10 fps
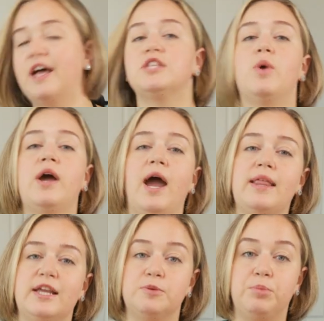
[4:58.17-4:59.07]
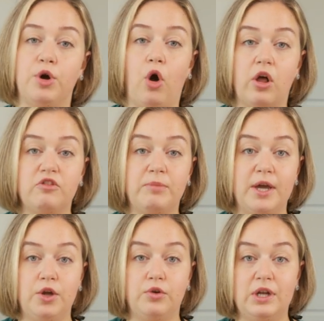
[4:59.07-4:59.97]
That's why I like to put all of my
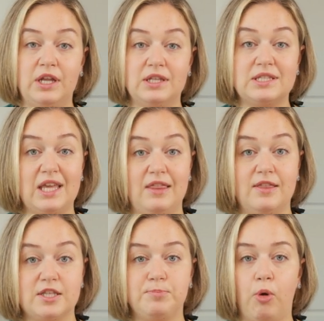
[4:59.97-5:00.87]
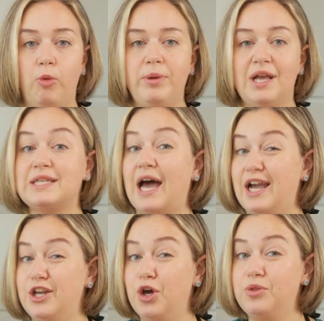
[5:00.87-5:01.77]
ingredients in this bowl because
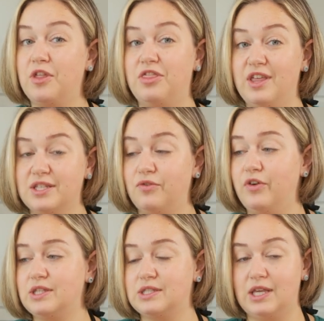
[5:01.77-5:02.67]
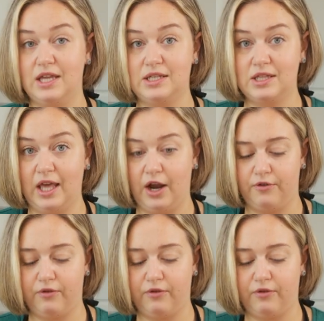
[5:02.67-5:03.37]
I know that this fits into the air